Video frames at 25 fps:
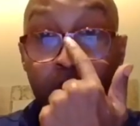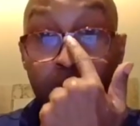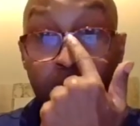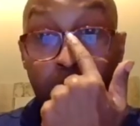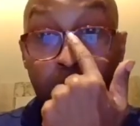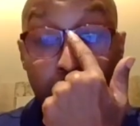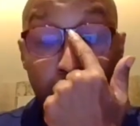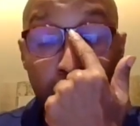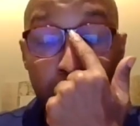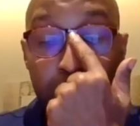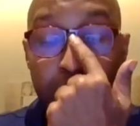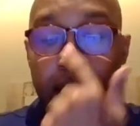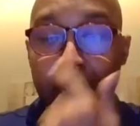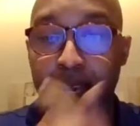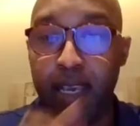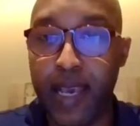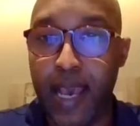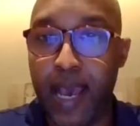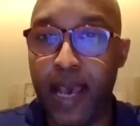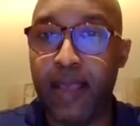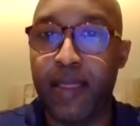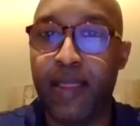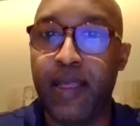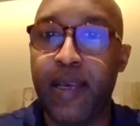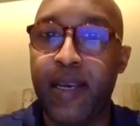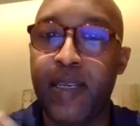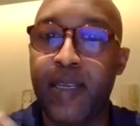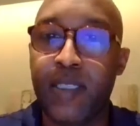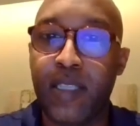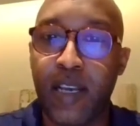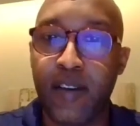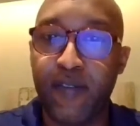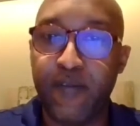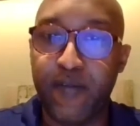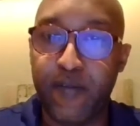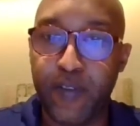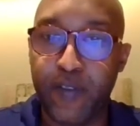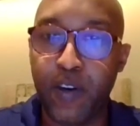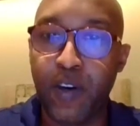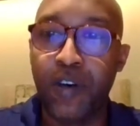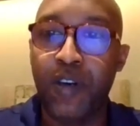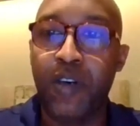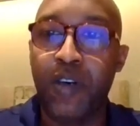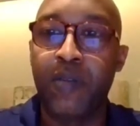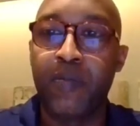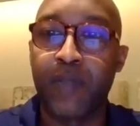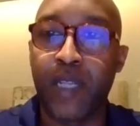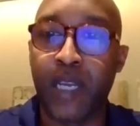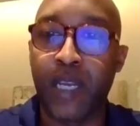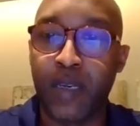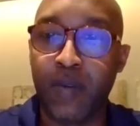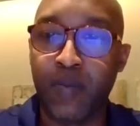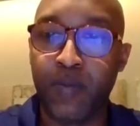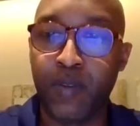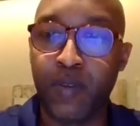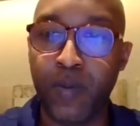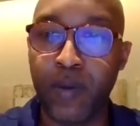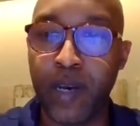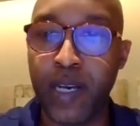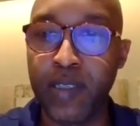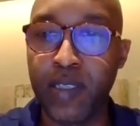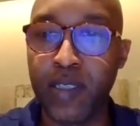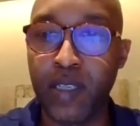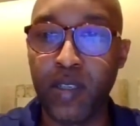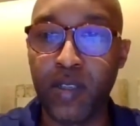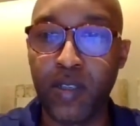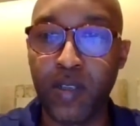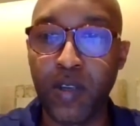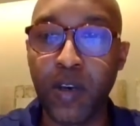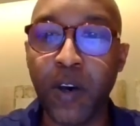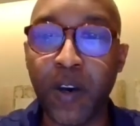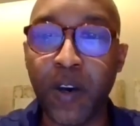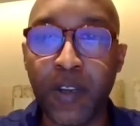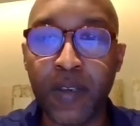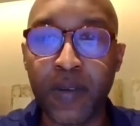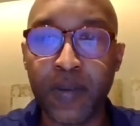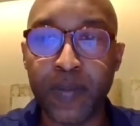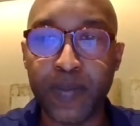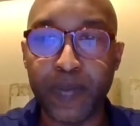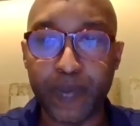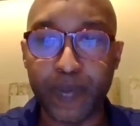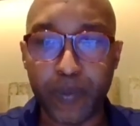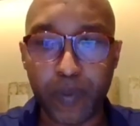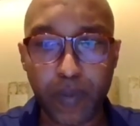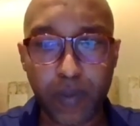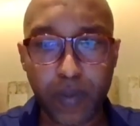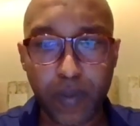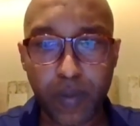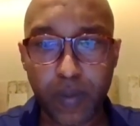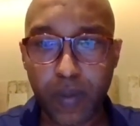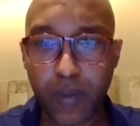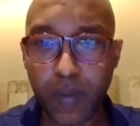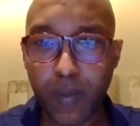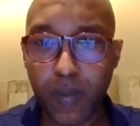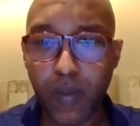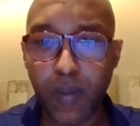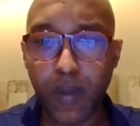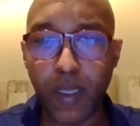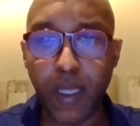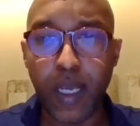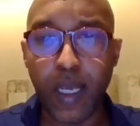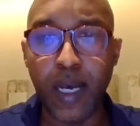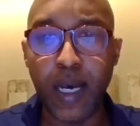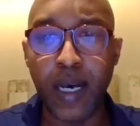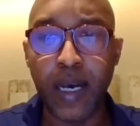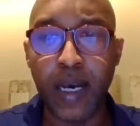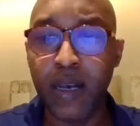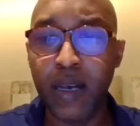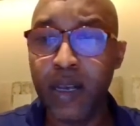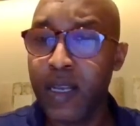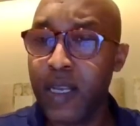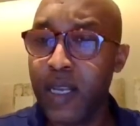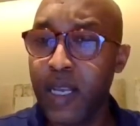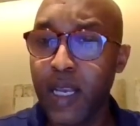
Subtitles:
being gathered and formed and optimized and so on.